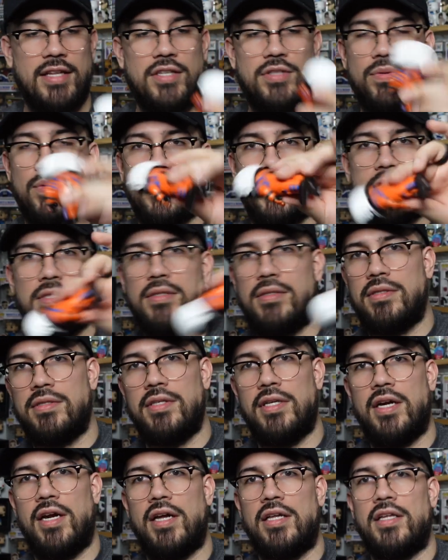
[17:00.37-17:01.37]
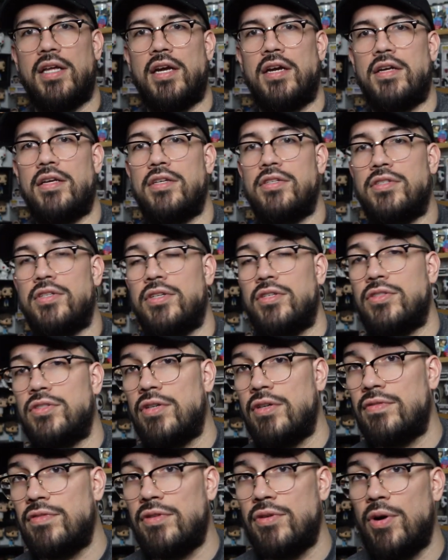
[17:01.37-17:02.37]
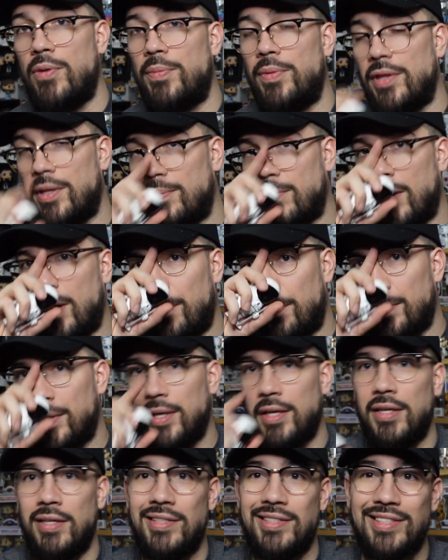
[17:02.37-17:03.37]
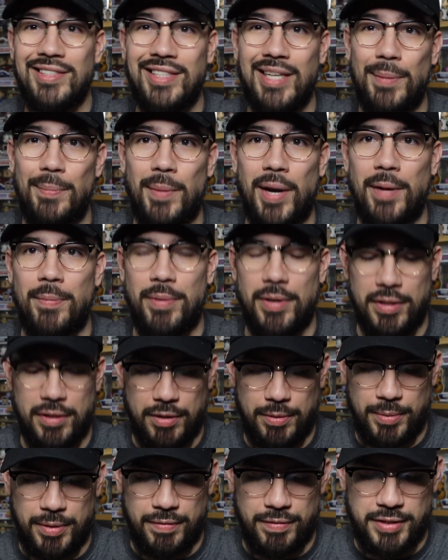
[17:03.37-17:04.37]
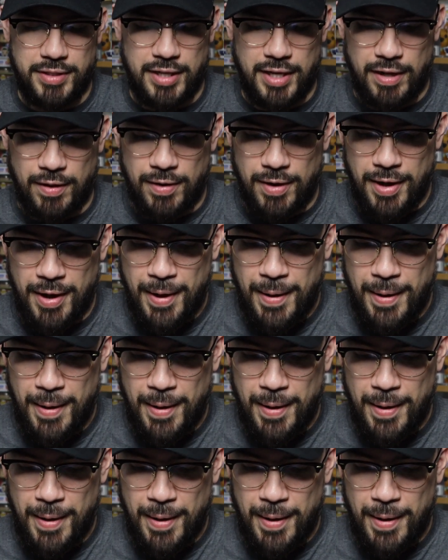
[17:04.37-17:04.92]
This one slid out a lot easier. So if you open them up, that might be a little bit of a tell.